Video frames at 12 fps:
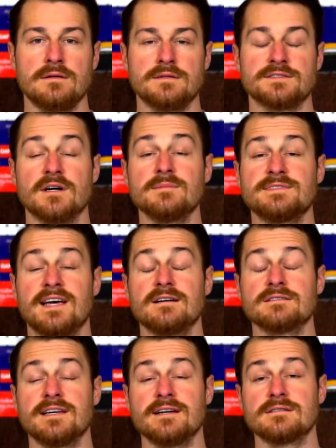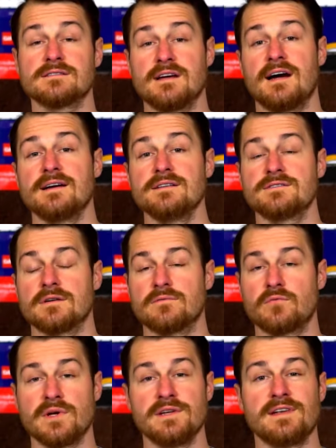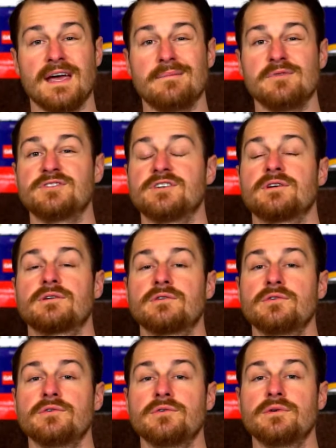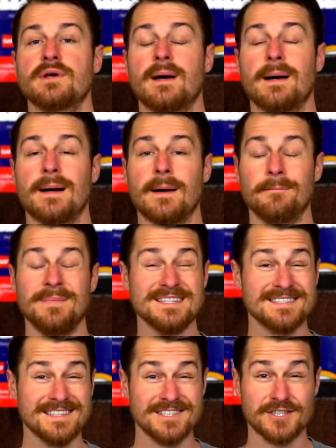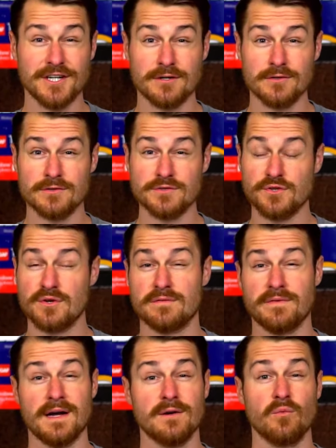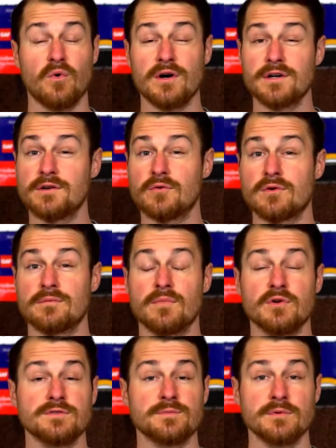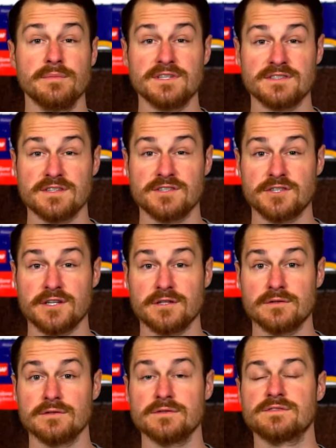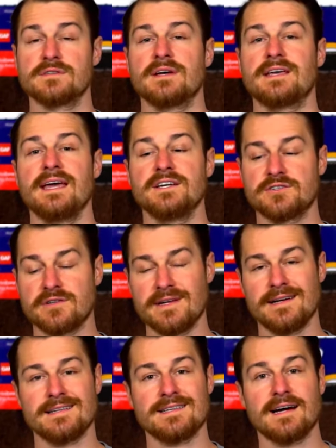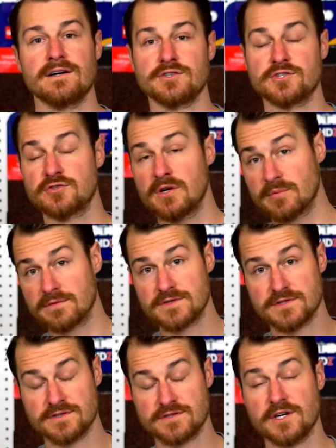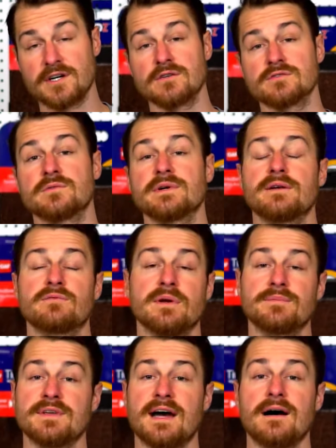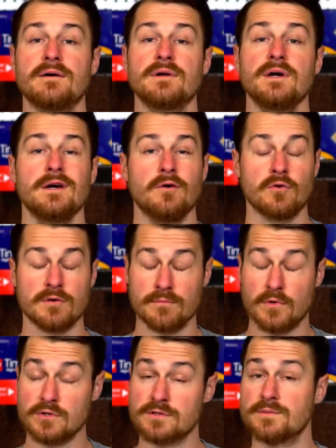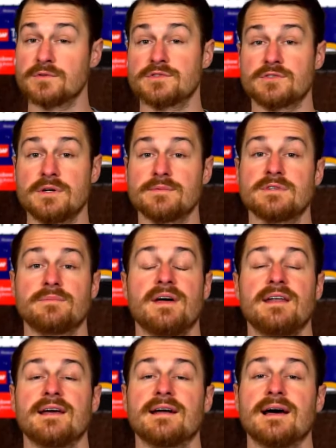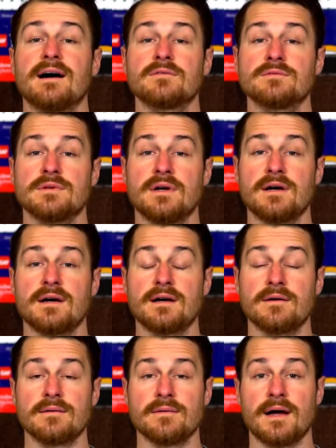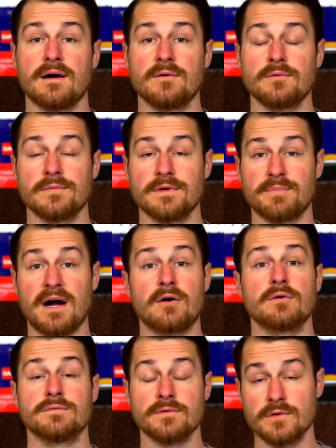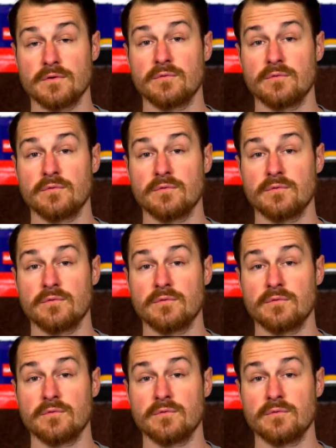Some telltale signs of wind damage include missing shingles. You could find one or multiple missing shingles. Occasionally an entire strip of shingles will get ripped out, or multiple strips depending on how powerful the